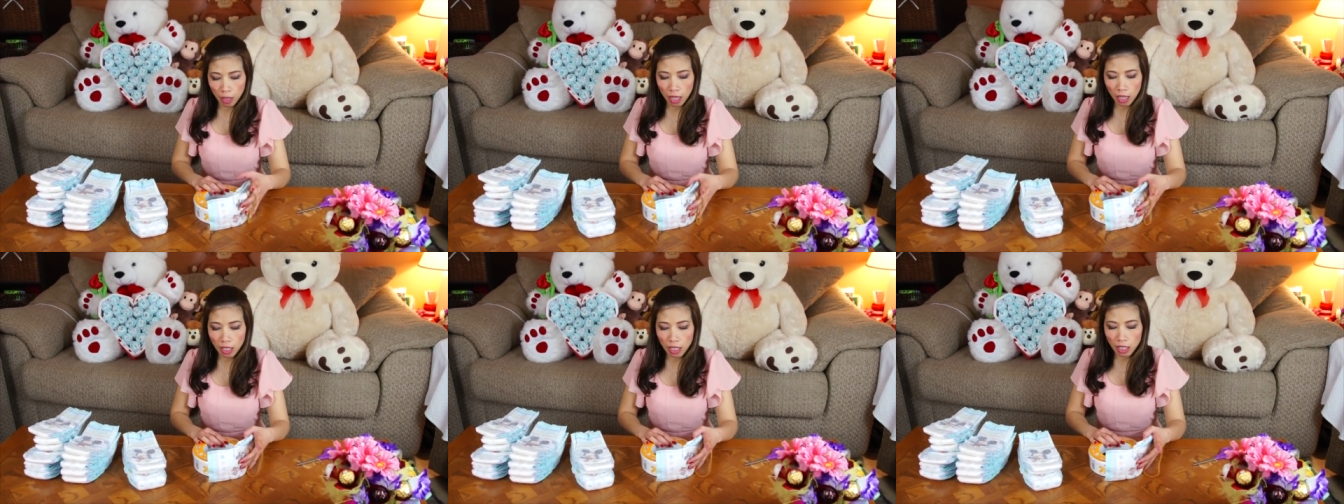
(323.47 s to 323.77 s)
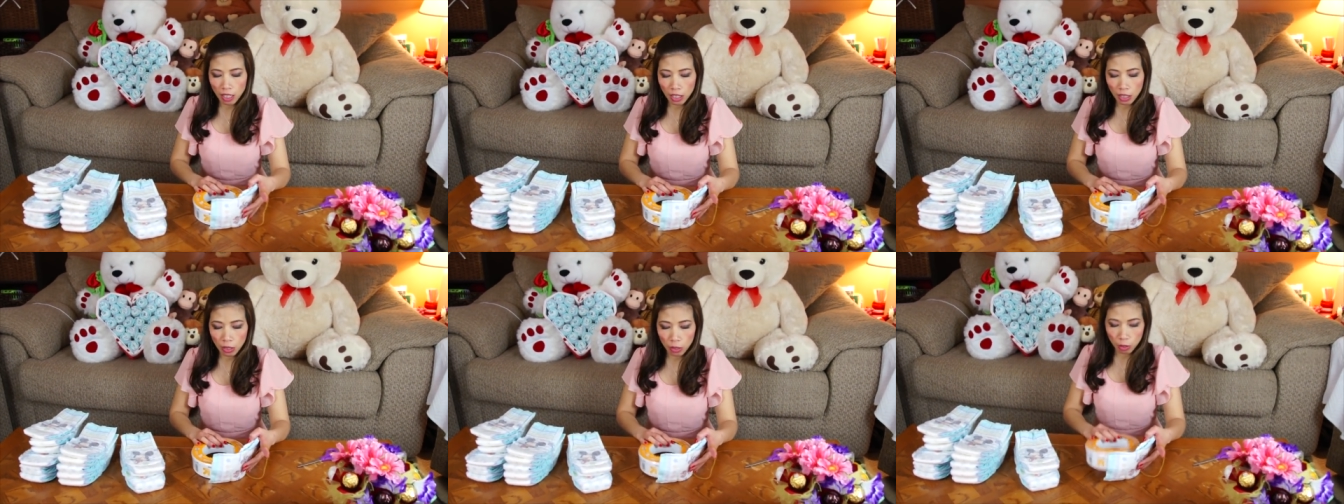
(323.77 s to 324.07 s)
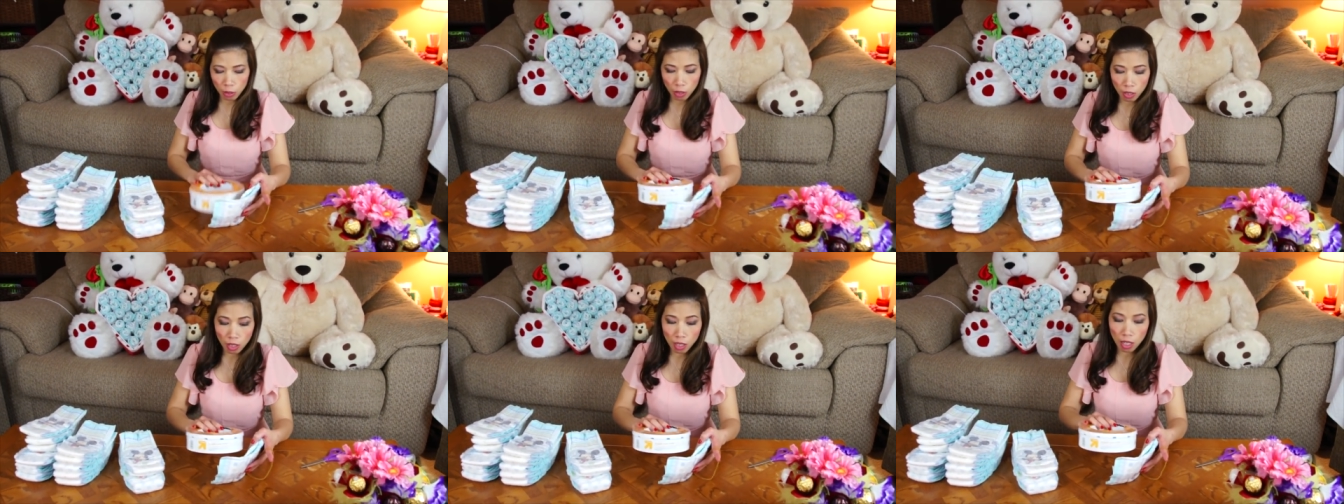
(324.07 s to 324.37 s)
I'm gonna
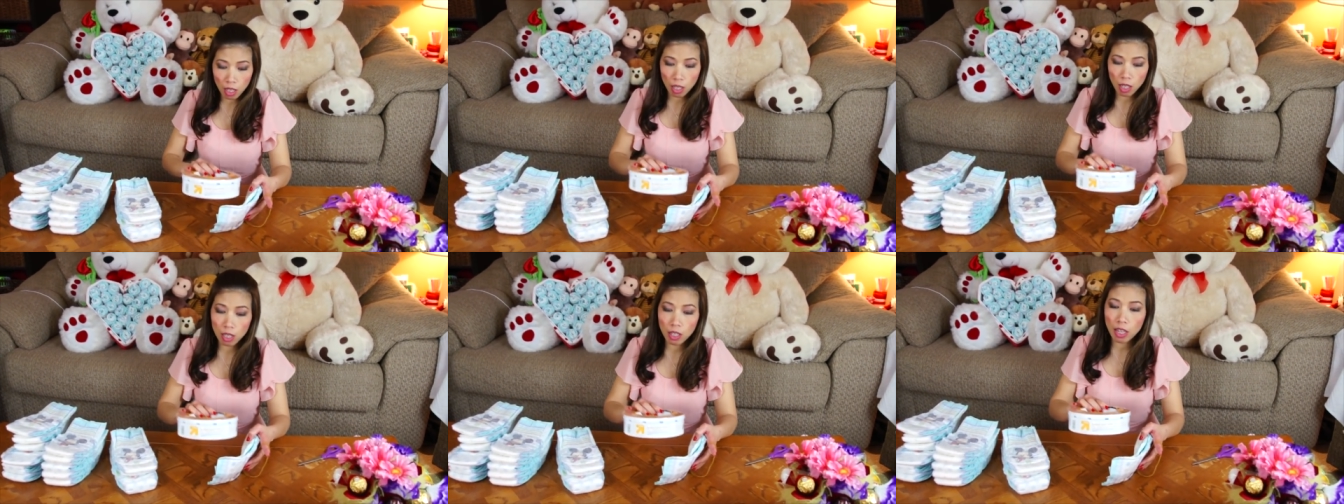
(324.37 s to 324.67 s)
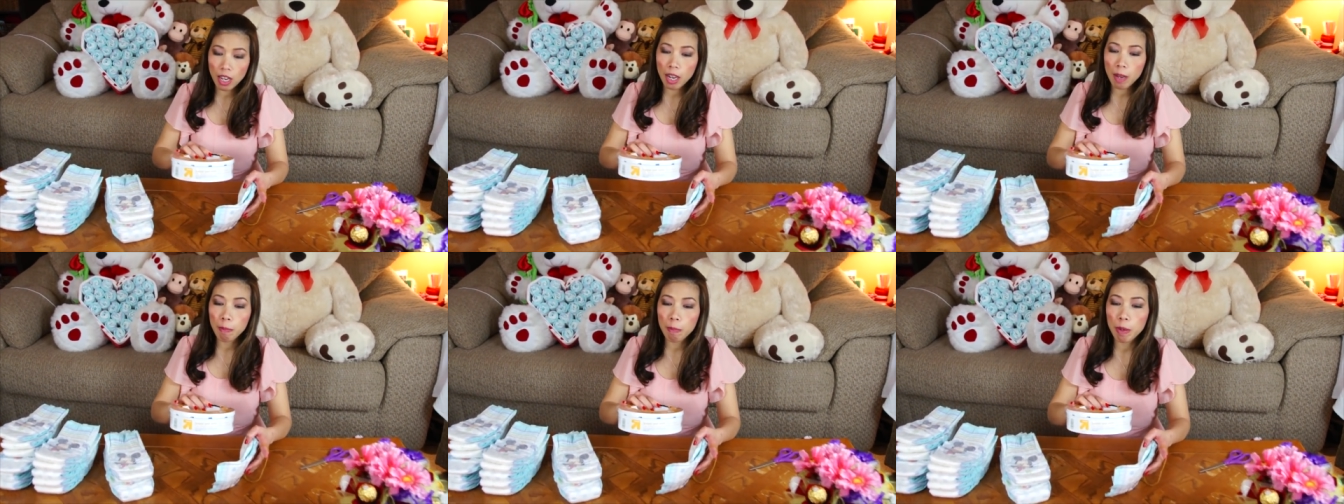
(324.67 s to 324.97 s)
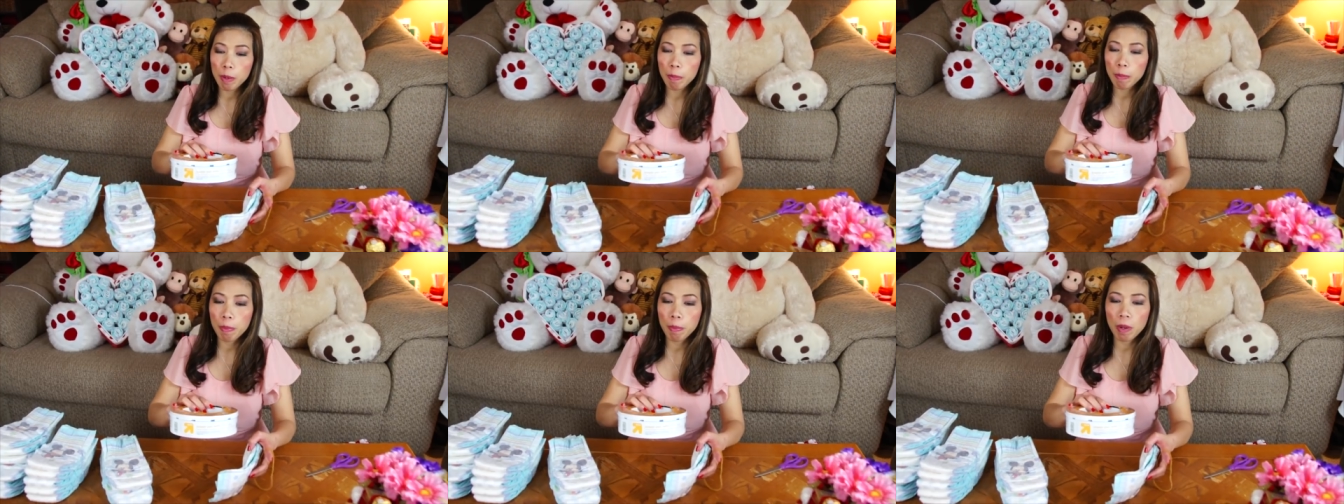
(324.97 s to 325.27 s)
use the
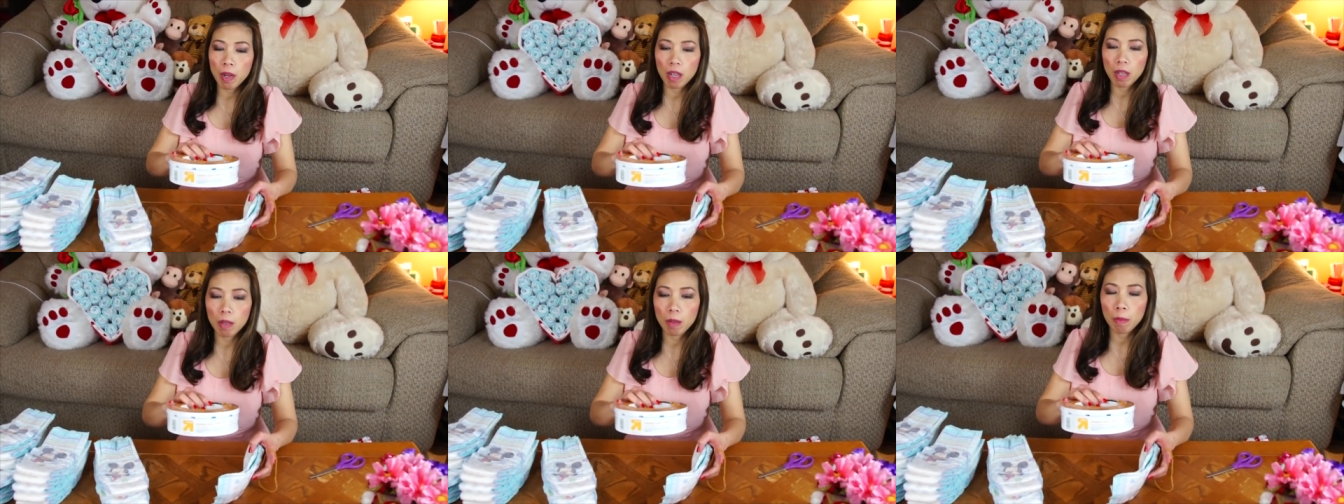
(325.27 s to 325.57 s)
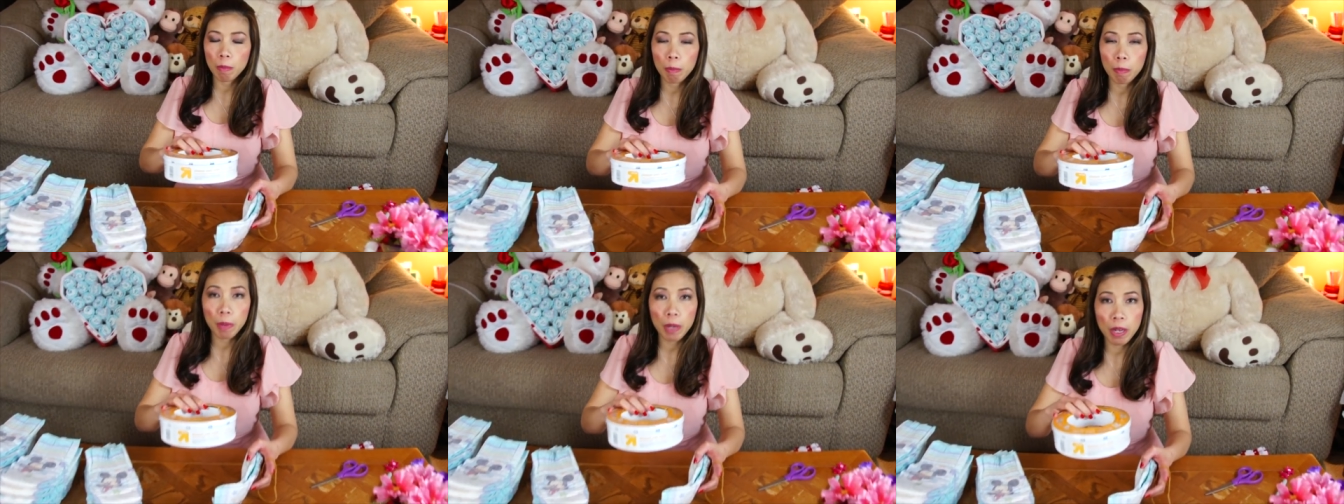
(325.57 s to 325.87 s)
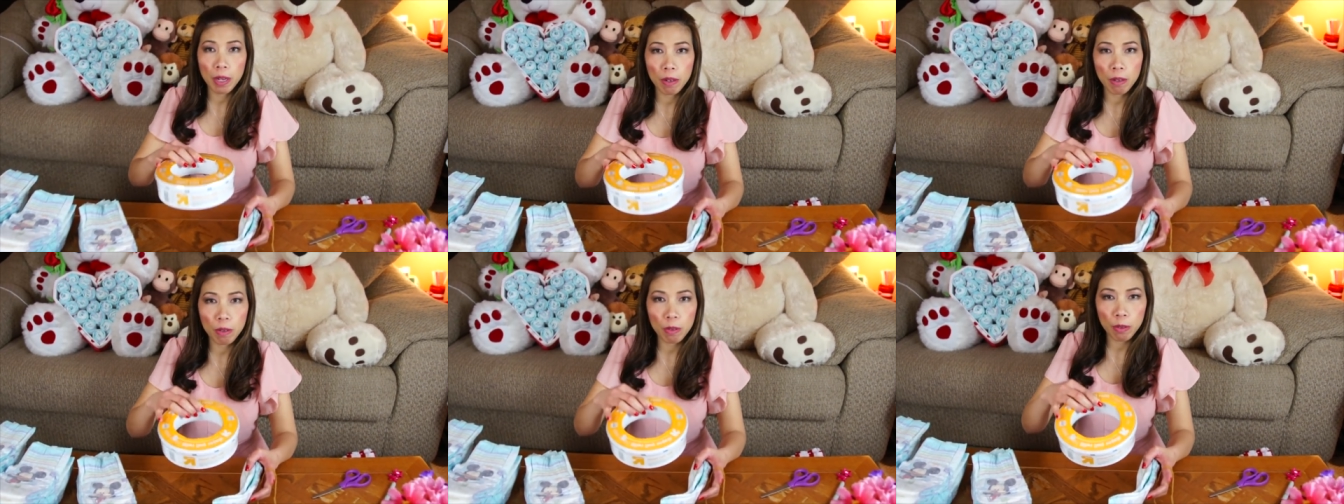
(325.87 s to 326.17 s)
diaper um,
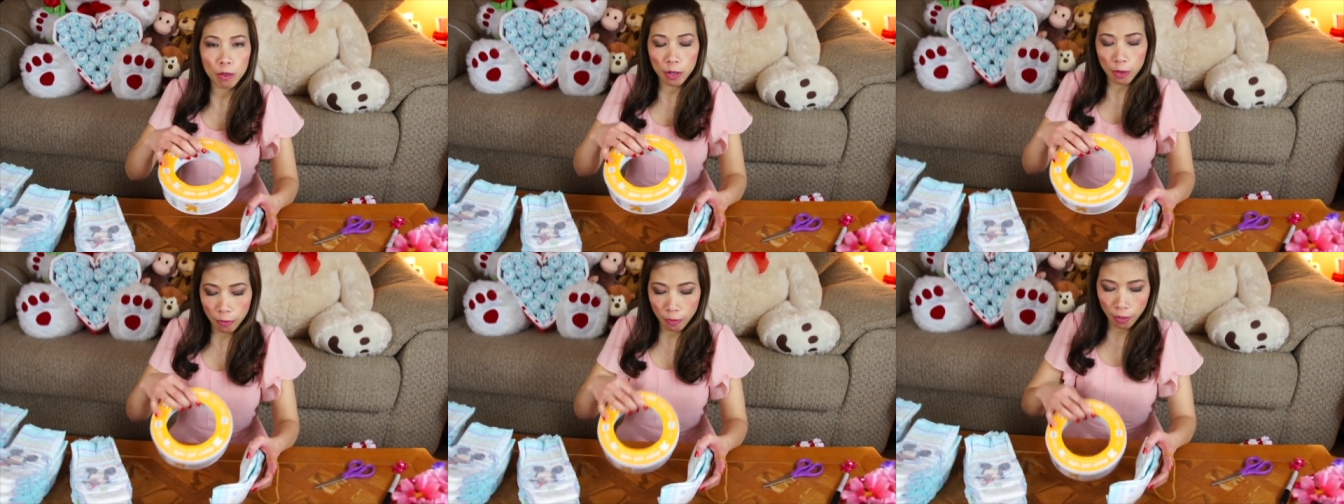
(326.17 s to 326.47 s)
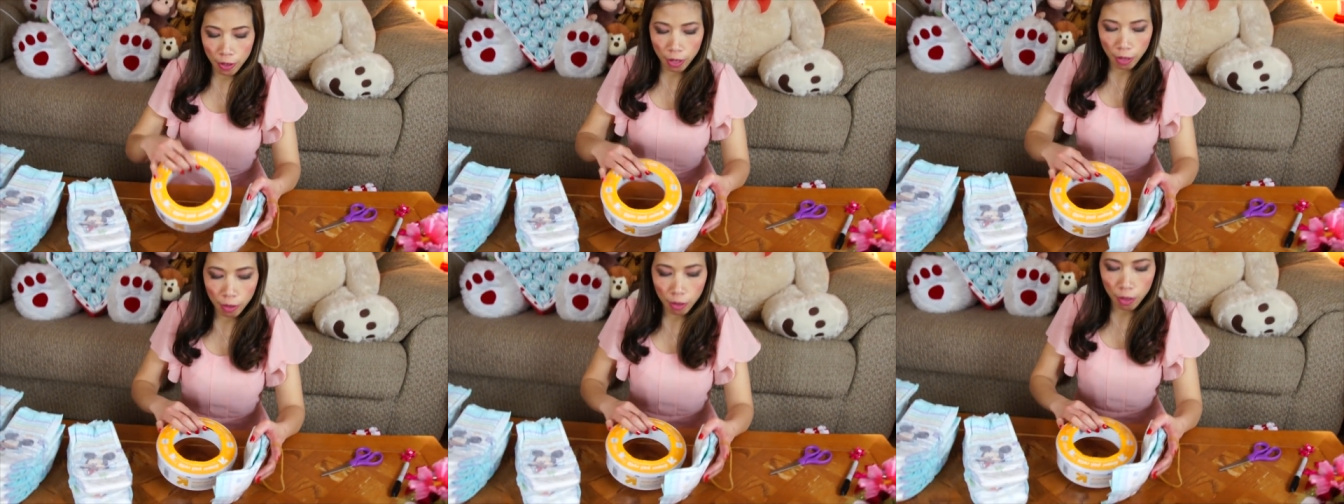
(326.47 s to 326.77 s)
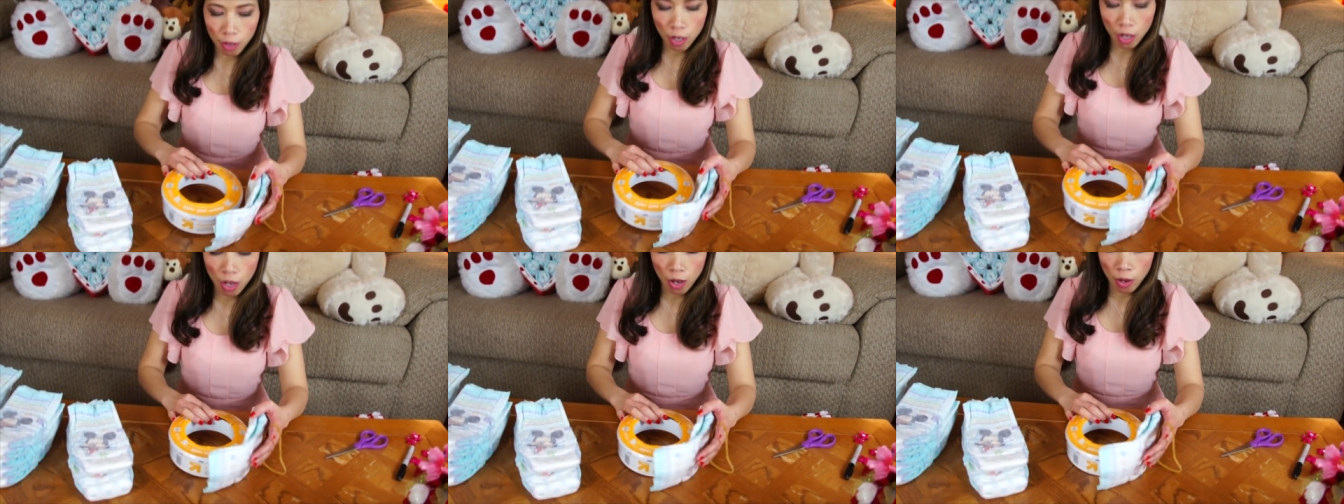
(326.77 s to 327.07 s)
pail refill